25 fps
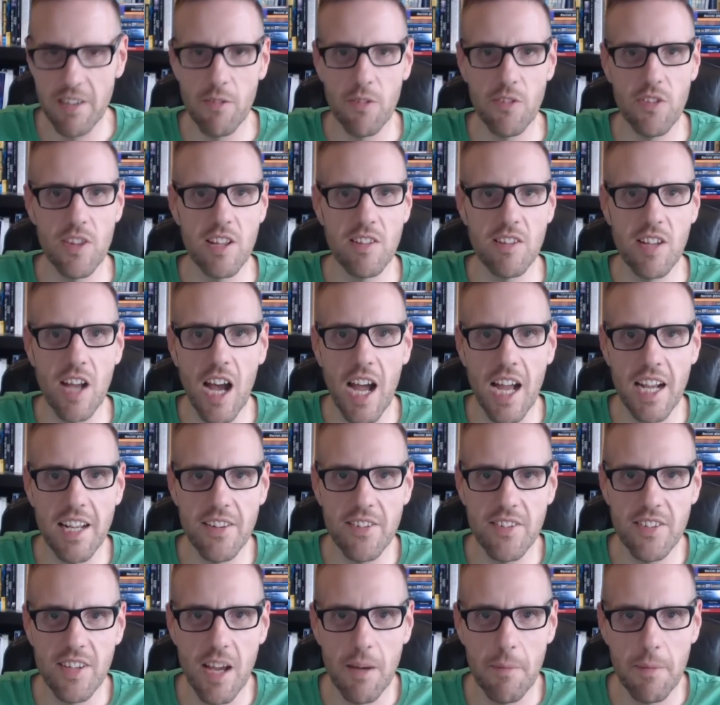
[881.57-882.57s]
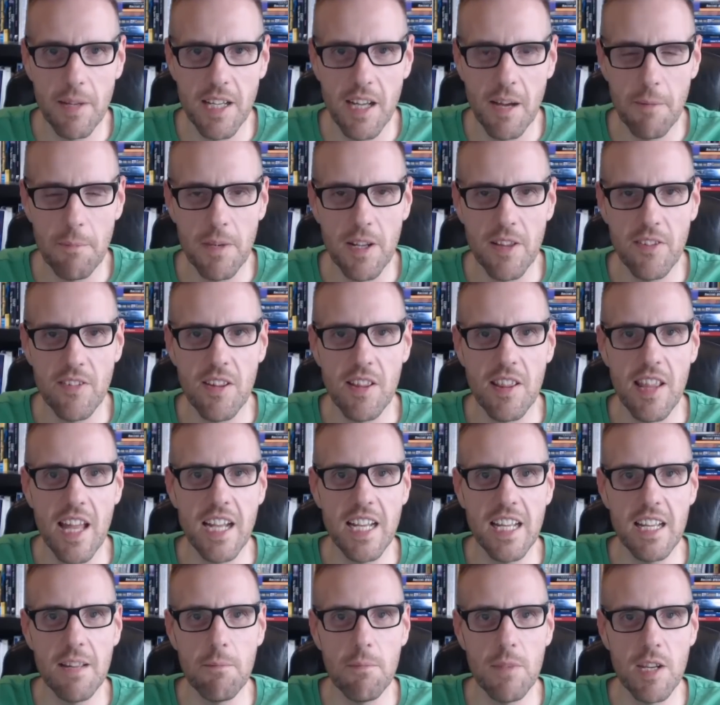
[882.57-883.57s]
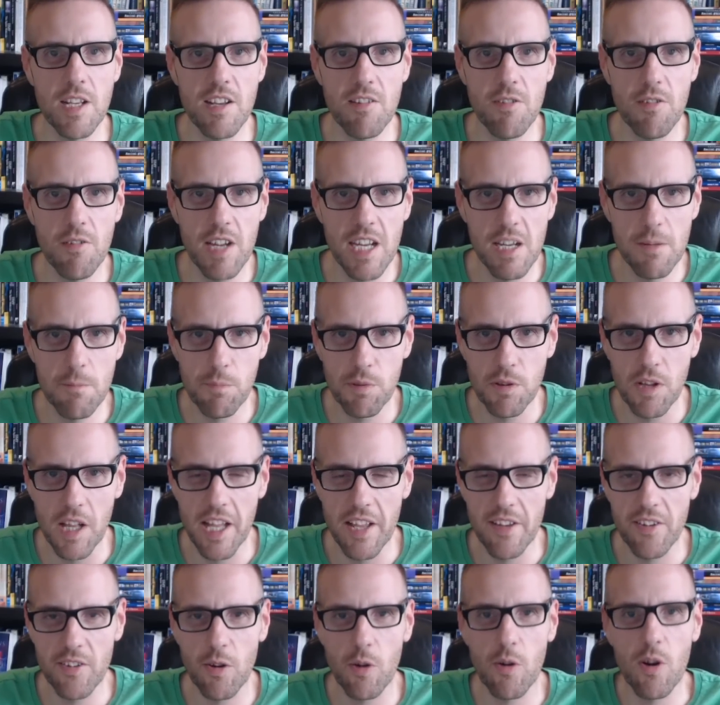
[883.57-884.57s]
or the tide is coming up and it's in that in-between place,